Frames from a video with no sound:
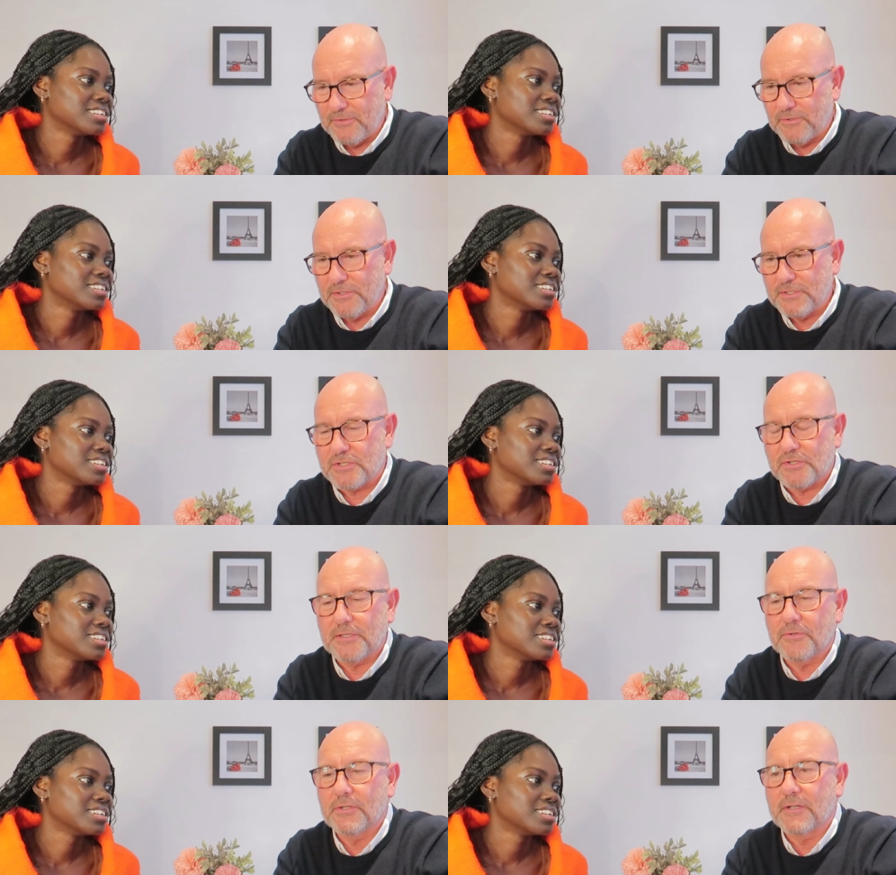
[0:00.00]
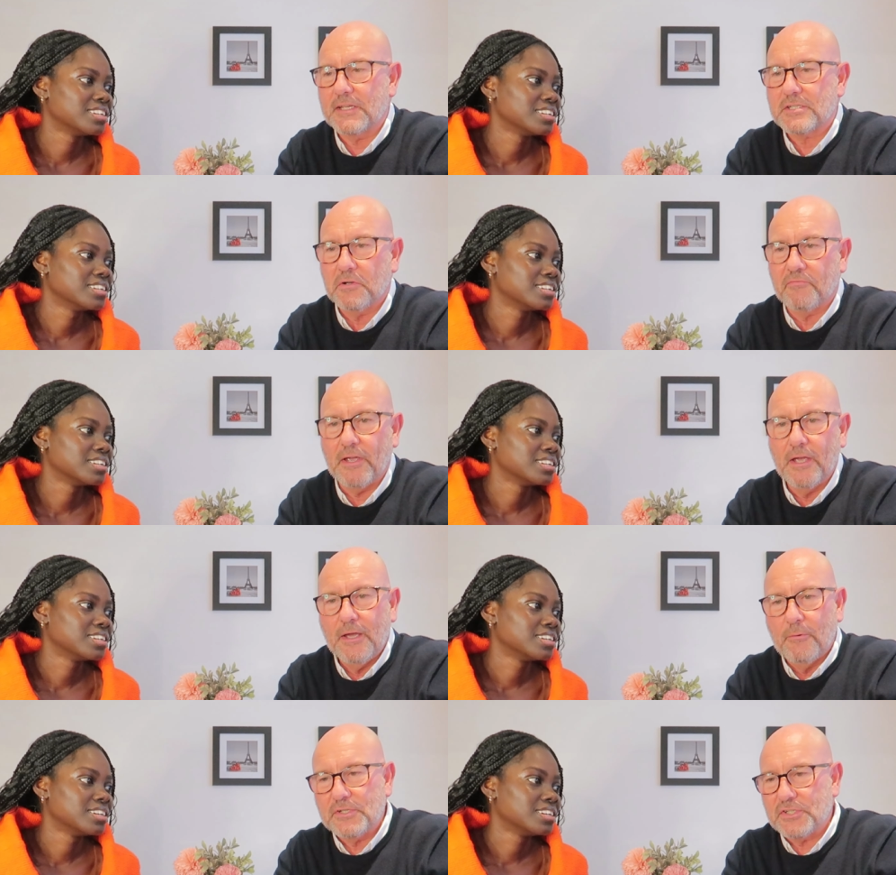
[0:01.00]
Speaker 1: out in the street and all the rest of it.
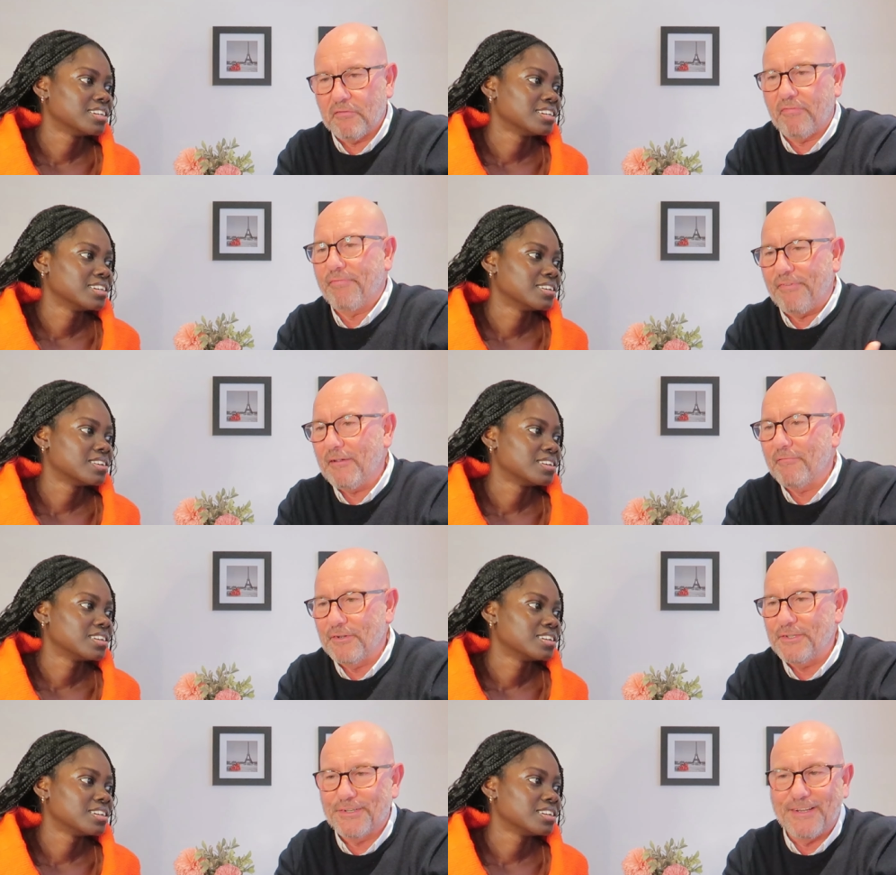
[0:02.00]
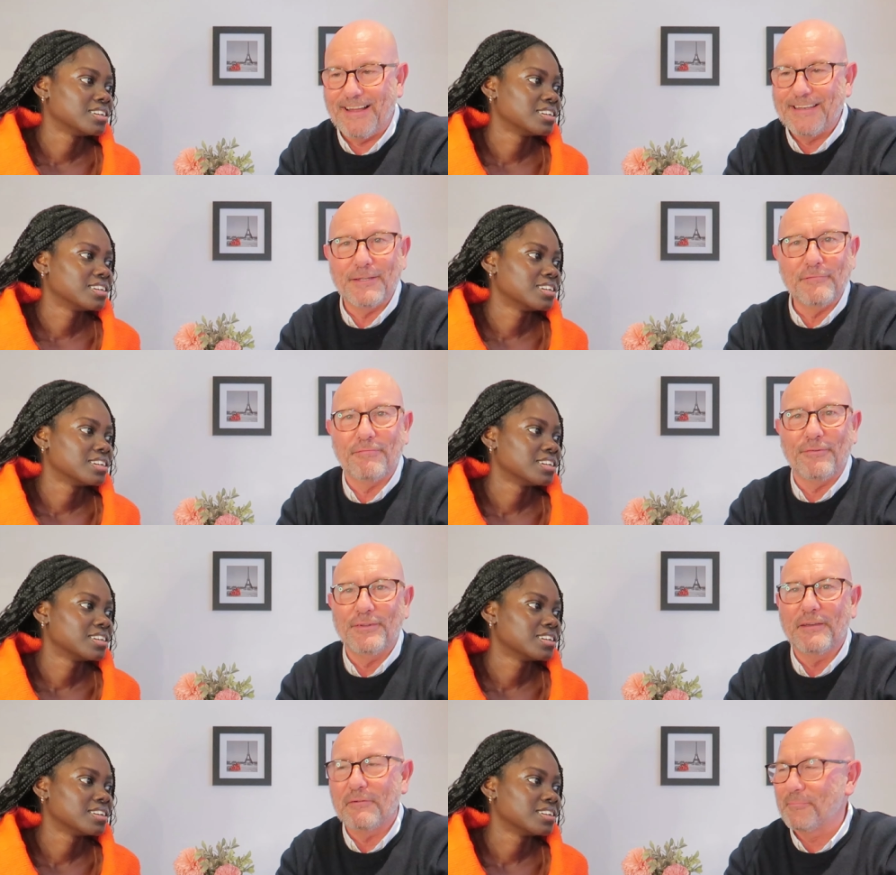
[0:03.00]
What's your favourite Ugandan
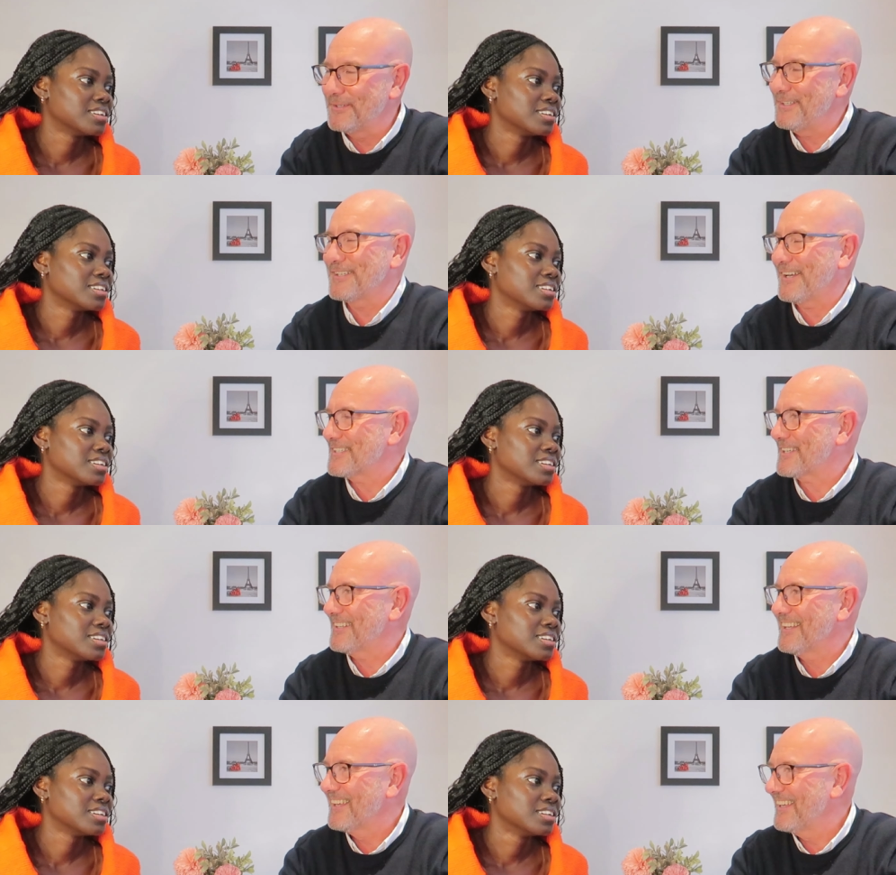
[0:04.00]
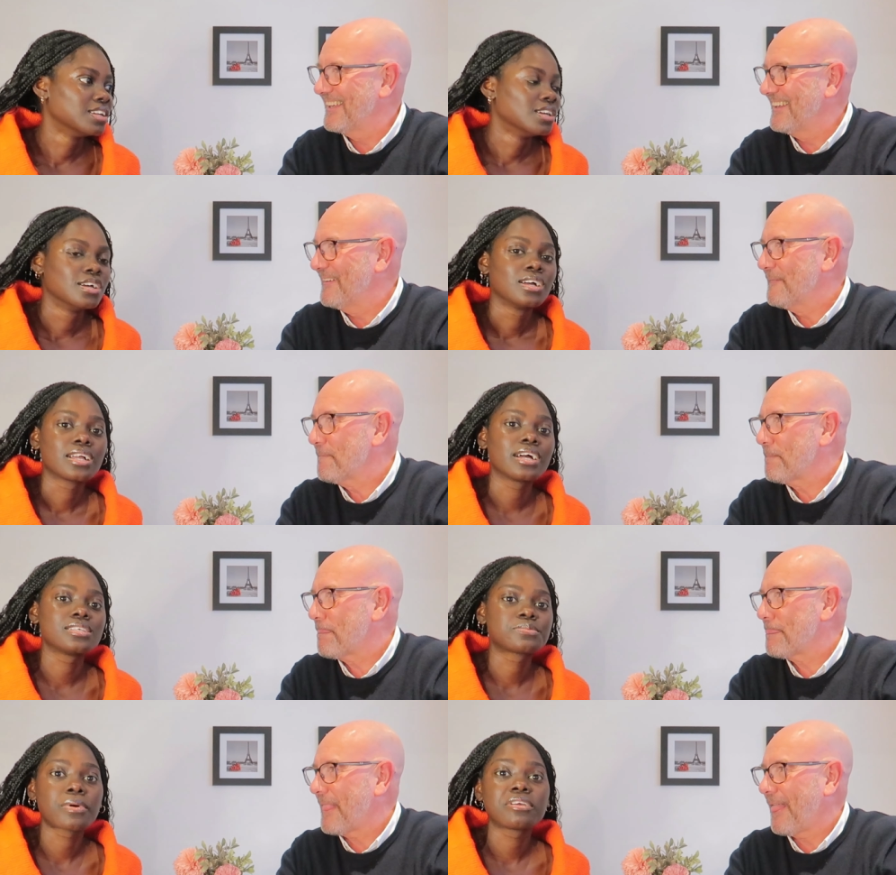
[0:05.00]
food? Everybody's asking.
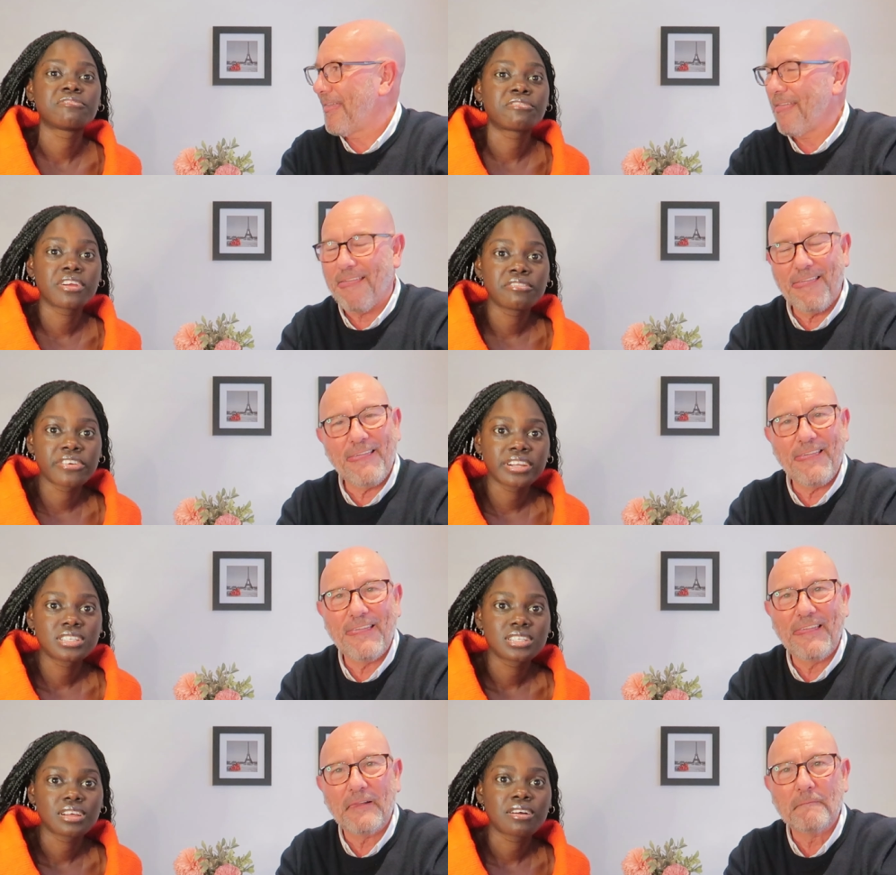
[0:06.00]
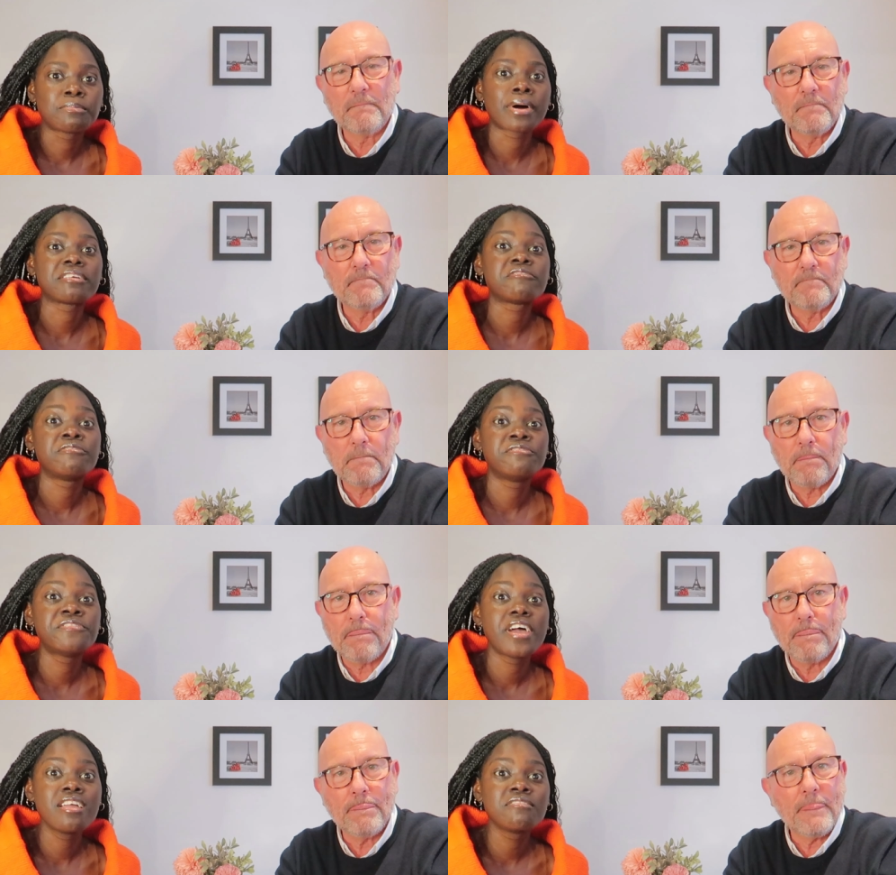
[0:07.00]
Speaker 2: Guys, my favourite, my
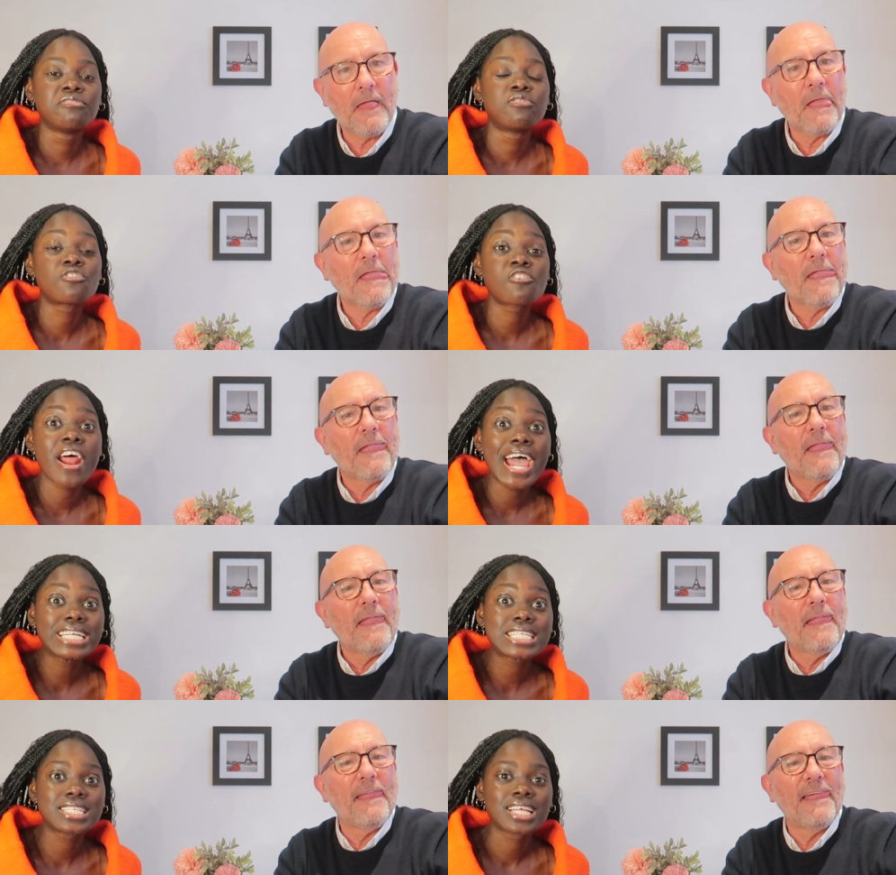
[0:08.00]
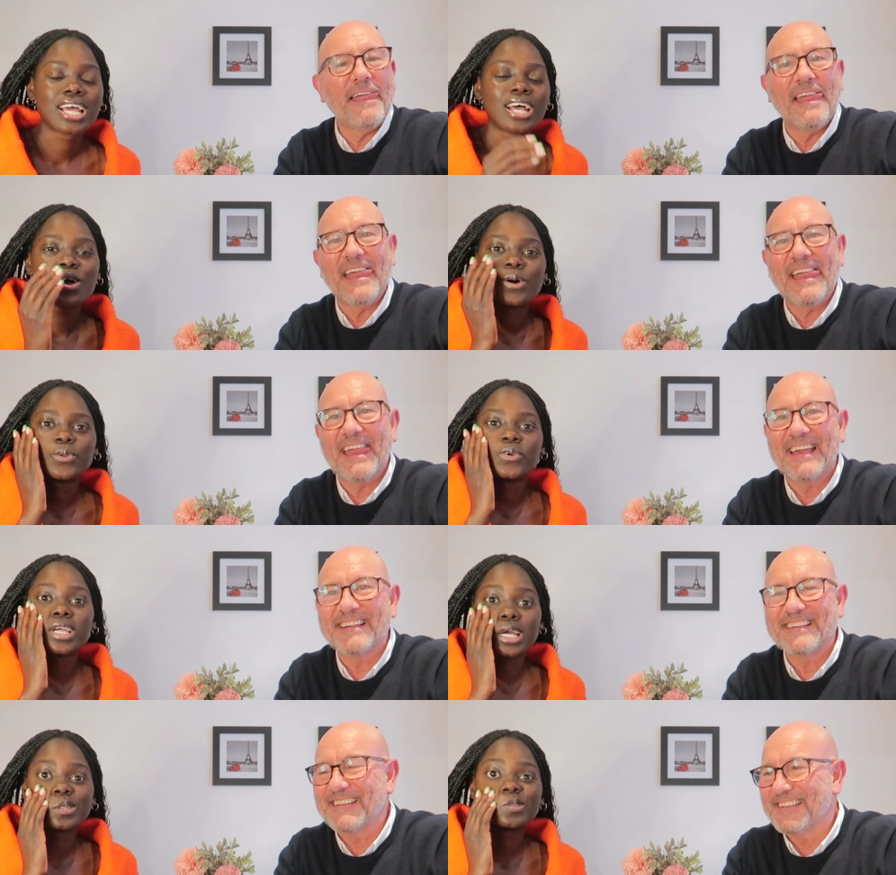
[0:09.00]
favourite
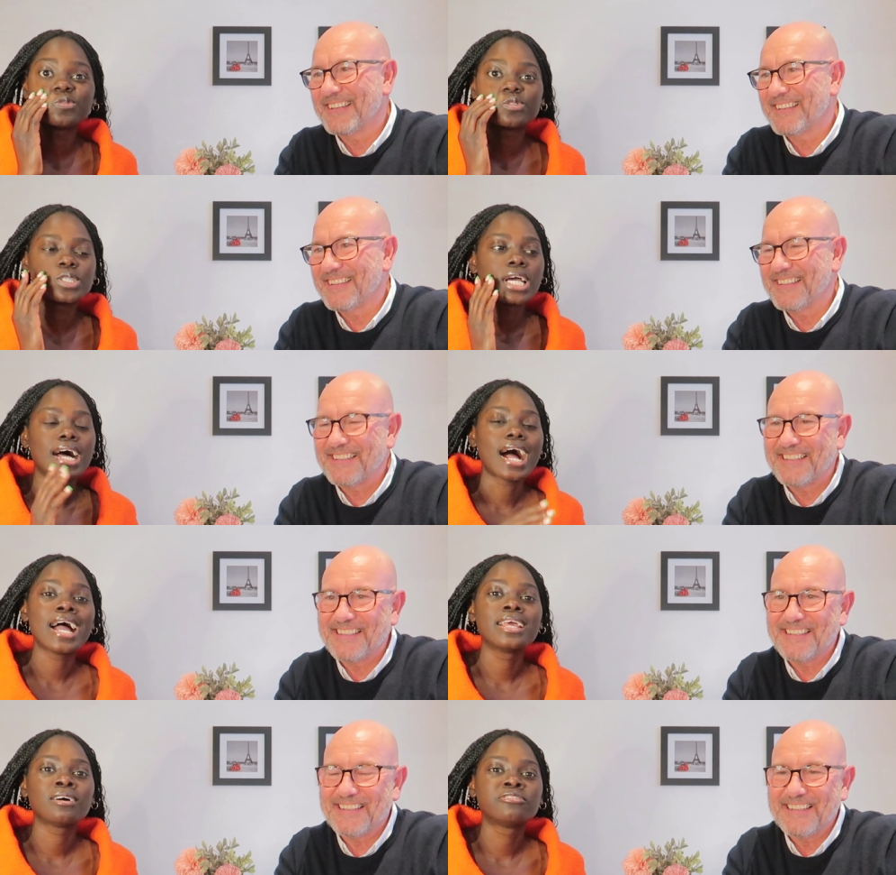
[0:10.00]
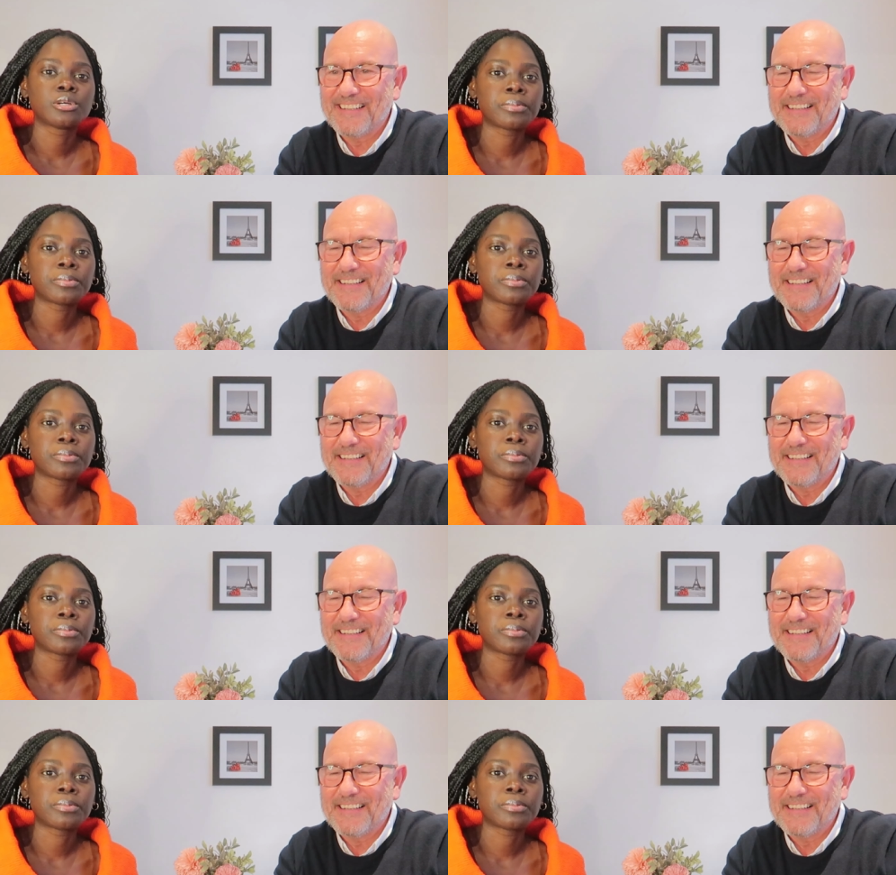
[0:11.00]
Ugandan food. I love